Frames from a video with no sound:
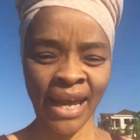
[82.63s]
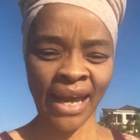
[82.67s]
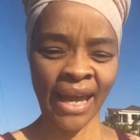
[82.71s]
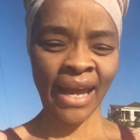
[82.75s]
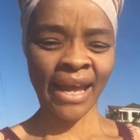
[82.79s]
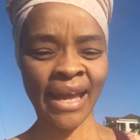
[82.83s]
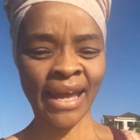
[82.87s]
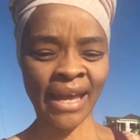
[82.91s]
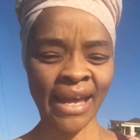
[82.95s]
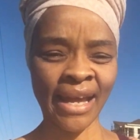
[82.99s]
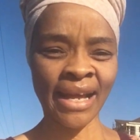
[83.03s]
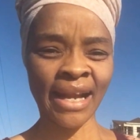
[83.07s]

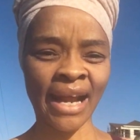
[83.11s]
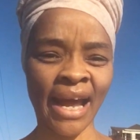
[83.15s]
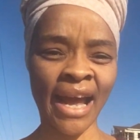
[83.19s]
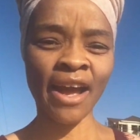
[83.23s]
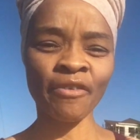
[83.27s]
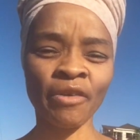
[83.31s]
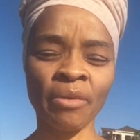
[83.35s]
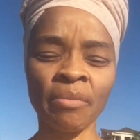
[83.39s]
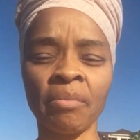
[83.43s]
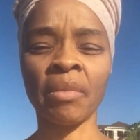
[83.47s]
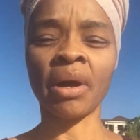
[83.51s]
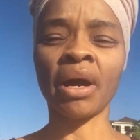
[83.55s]
And I
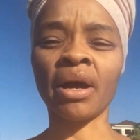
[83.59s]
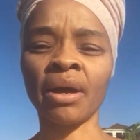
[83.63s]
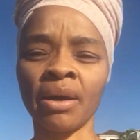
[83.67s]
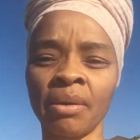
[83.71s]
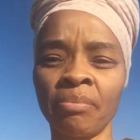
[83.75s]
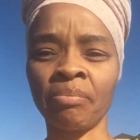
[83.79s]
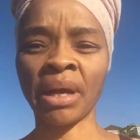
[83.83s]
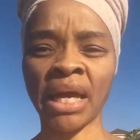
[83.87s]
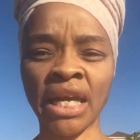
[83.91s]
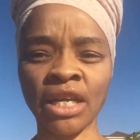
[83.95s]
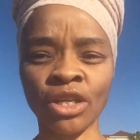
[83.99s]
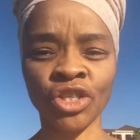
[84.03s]
have a
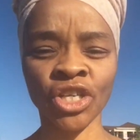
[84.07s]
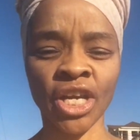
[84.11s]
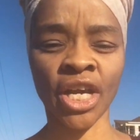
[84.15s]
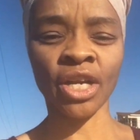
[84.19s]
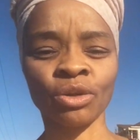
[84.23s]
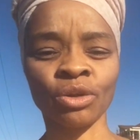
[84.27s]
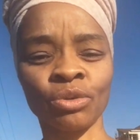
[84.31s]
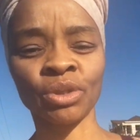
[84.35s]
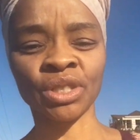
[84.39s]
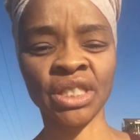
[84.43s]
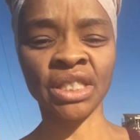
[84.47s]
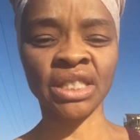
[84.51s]
main channel,
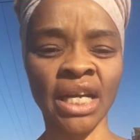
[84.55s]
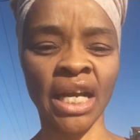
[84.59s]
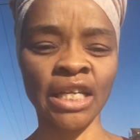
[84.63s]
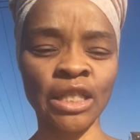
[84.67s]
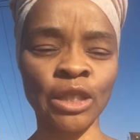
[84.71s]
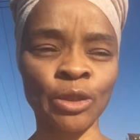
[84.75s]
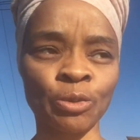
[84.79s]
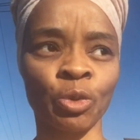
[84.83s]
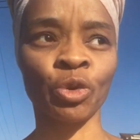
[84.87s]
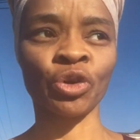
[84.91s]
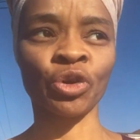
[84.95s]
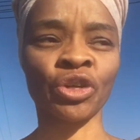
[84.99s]
which is
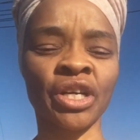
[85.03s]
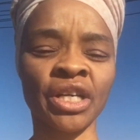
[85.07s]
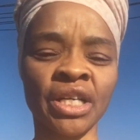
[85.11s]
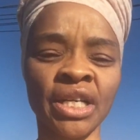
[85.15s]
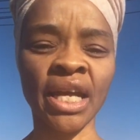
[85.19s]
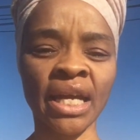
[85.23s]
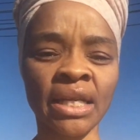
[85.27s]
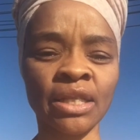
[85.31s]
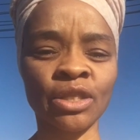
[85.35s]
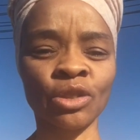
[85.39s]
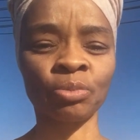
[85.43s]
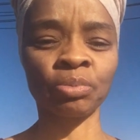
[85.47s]
Diaspora
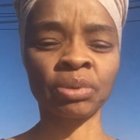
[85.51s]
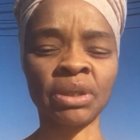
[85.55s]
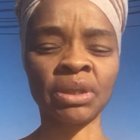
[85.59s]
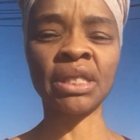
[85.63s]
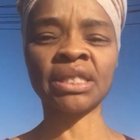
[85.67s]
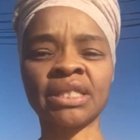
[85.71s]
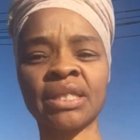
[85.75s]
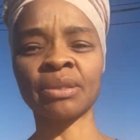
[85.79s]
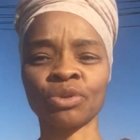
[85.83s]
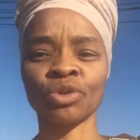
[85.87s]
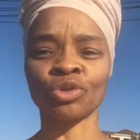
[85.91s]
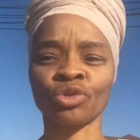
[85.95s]
Connect. So please
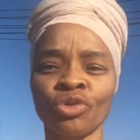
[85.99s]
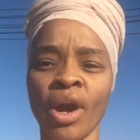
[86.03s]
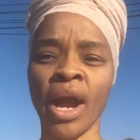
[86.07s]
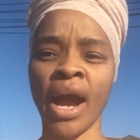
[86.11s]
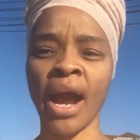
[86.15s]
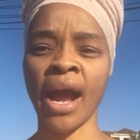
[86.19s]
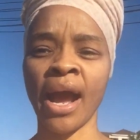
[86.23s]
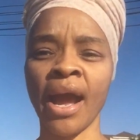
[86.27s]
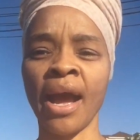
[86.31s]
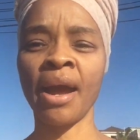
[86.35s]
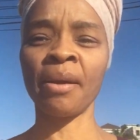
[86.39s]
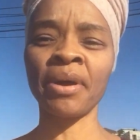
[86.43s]

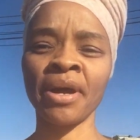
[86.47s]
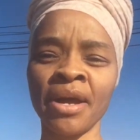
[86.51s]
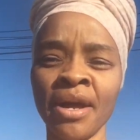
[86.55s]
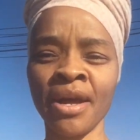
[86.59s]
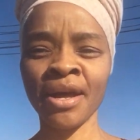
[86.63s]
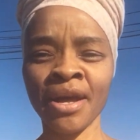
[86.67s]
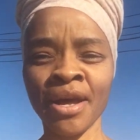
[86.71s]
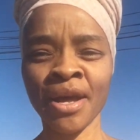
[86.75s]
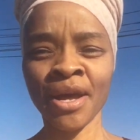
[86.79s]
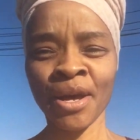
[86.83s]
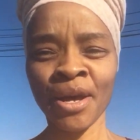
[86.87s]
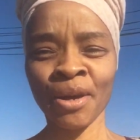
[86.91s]
subscribe.
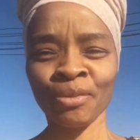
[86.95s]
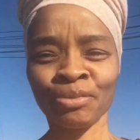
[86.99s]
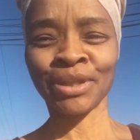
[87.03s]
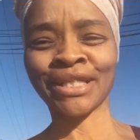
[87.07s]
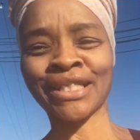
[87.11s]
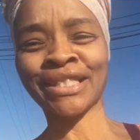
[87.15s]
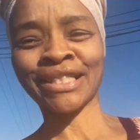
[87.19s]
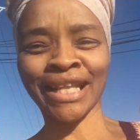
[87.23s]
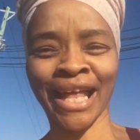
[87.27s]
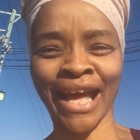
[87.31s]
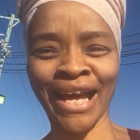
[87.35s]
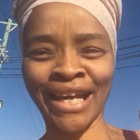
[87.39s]

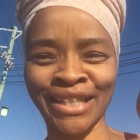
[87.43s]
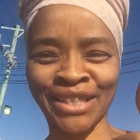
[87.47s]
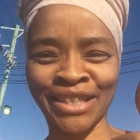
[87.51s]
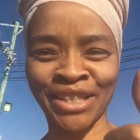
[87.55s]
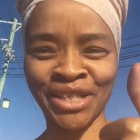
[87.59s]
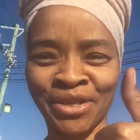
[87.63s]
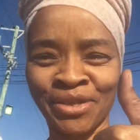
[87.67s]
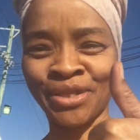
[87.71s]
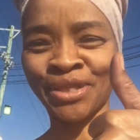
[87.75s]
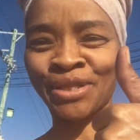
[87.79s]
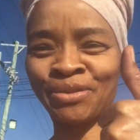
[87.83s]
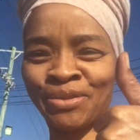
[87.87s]
Please like,
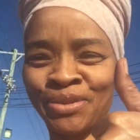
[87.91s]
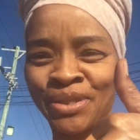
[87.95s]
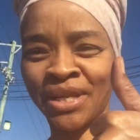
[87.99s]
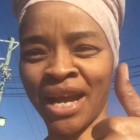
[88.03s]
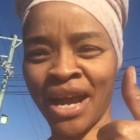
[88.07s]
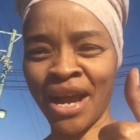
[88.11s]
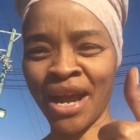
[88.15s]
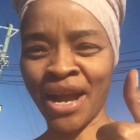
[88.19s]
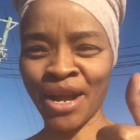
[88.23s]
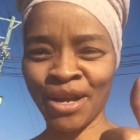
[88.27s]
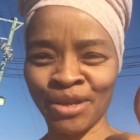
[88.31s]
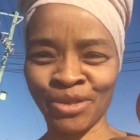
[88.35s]
share, and
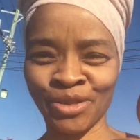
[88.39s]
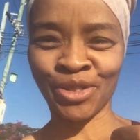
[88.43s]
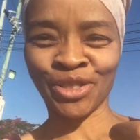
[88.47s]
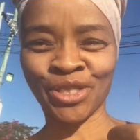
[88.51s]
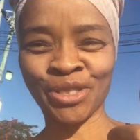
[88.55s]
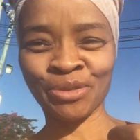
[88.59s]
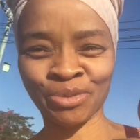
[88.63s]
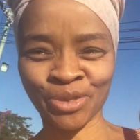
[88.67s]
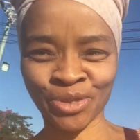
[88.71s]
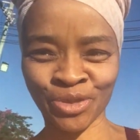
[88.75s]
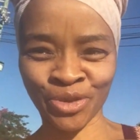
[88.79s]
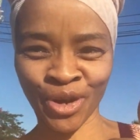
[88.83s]

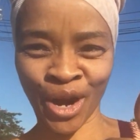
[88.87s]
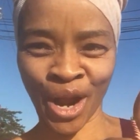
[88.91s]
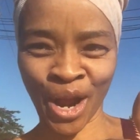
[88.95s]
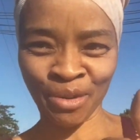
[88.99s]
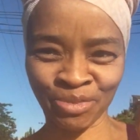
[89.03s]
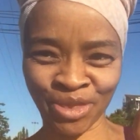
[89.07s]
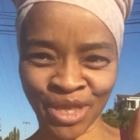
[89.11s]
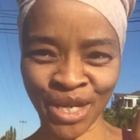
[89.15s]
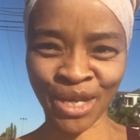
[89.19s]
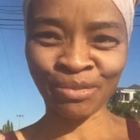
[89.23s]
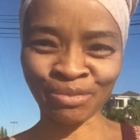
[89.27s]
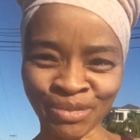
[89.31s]
subscribe.
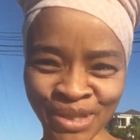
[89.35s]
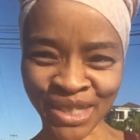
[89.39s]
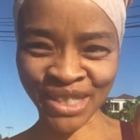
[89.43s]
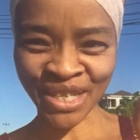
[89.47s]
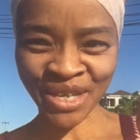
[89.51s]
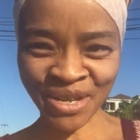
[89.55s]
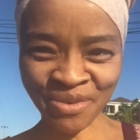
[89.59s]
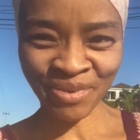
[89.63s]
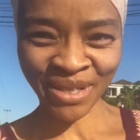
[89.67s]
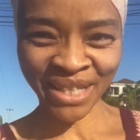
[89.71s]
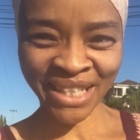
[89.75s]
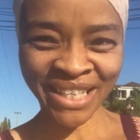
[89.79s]
Thumbs
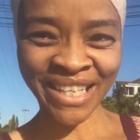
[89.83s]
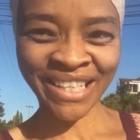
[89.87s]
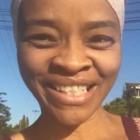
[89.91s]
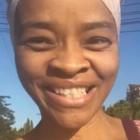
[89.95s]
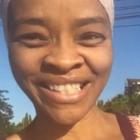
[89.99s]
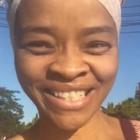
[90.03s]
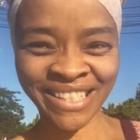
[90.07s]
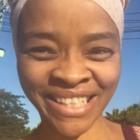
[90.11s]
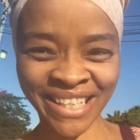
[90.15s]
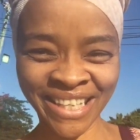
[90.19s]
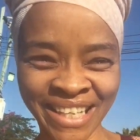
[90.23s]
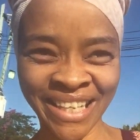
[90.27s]
up,
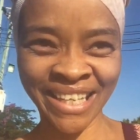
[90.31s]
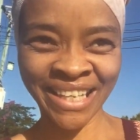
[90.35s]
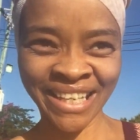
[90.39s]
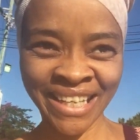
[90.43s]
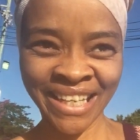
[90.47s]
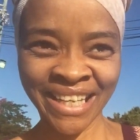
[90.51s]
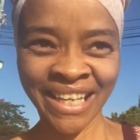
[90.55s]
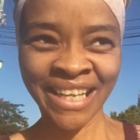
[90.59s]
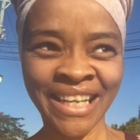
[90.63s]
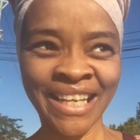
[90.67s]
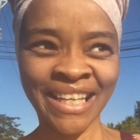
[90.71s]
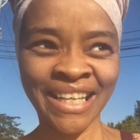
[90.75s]
please.
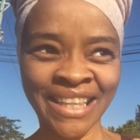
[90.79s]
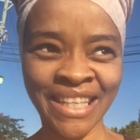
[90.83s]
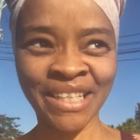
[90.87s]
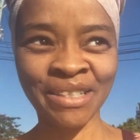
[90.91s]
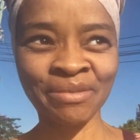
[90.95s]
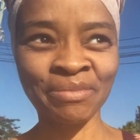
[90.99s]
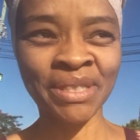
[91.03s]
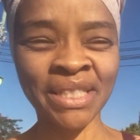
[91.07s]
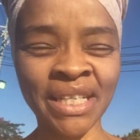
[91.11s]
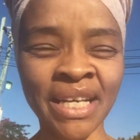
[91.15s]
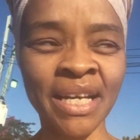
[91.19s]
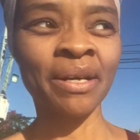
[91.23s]

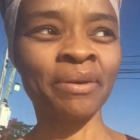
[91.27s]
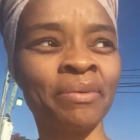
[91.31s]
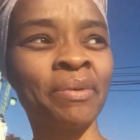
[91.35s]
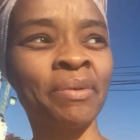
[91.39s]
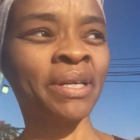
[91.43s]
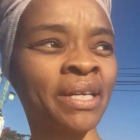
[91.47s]
Thumbs up.